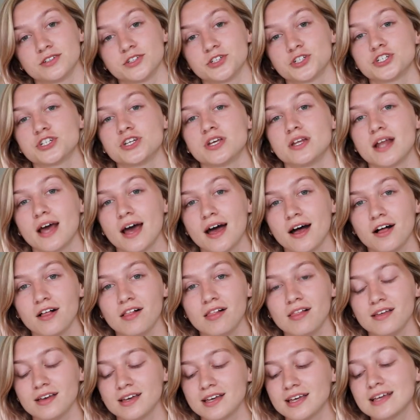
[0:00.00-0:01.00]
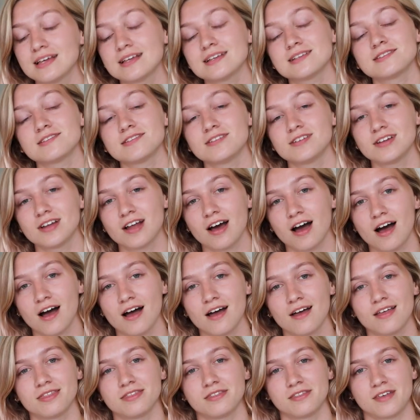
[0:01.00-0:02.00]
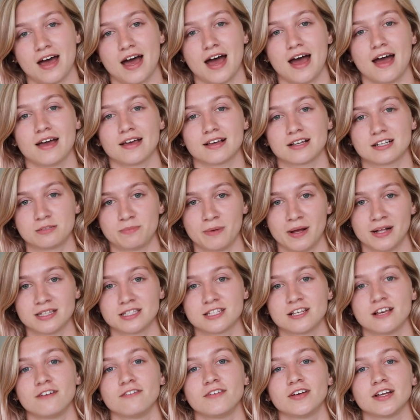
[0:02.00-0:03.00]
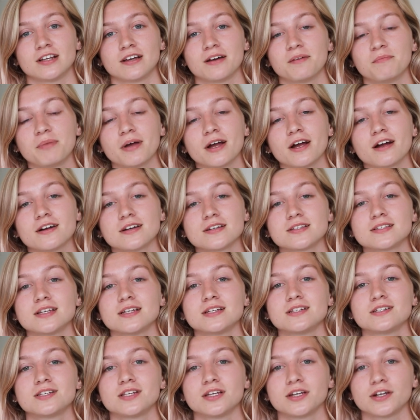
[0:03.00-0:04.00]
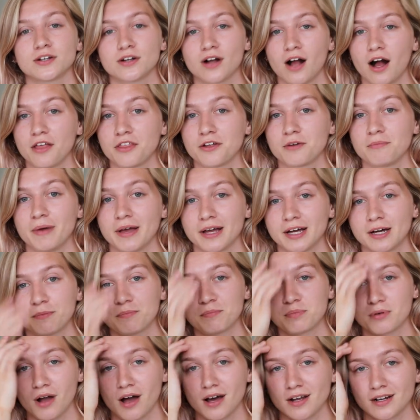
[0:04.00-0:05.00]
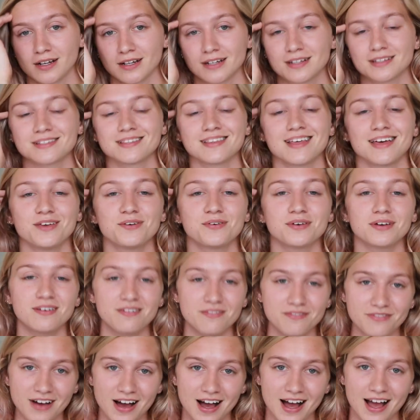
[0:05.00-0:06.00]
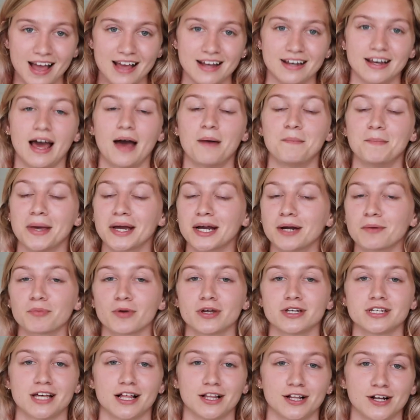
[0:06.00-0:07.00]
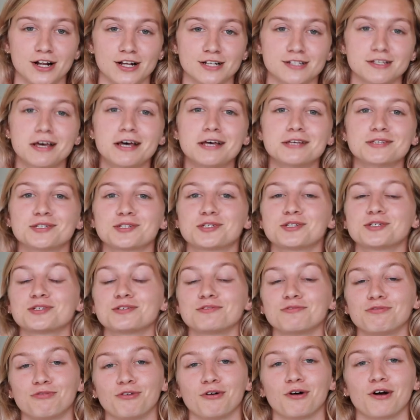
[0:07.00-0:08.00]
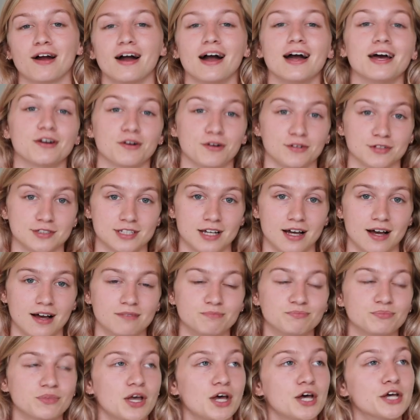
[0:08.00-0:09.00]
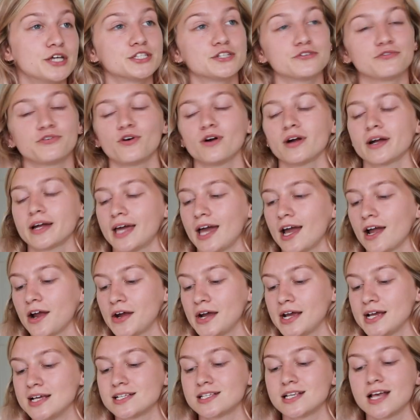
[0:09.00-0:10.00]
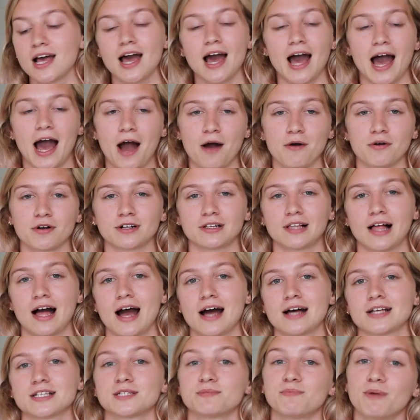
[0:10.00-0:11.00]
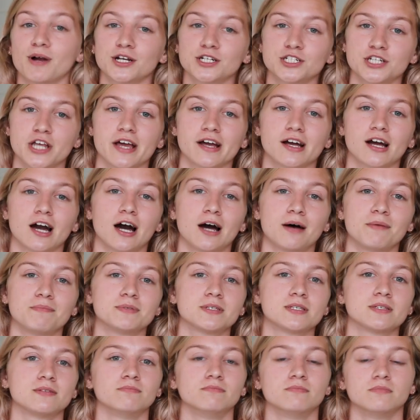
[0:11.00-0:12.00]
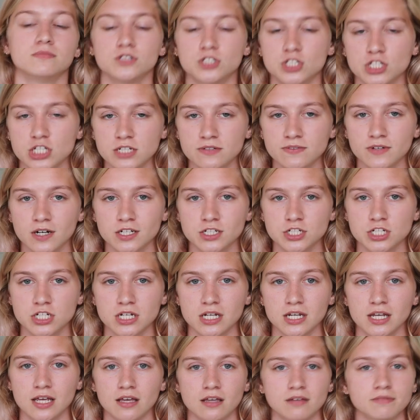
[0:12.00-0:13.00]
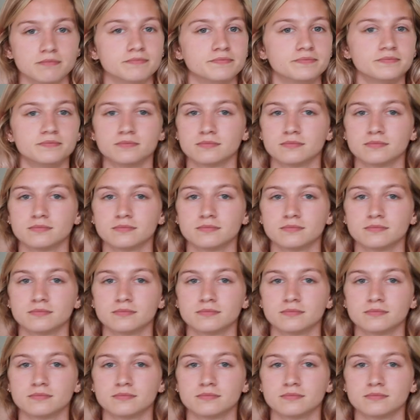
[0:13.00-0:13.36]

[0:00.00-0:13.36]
Chanel is not that expensive in comparison to your other makeup products that you can find at makeup retailers such as Sephora and Ulta. Sephora carries Hourglass, Marc Jacobs, Givenchy,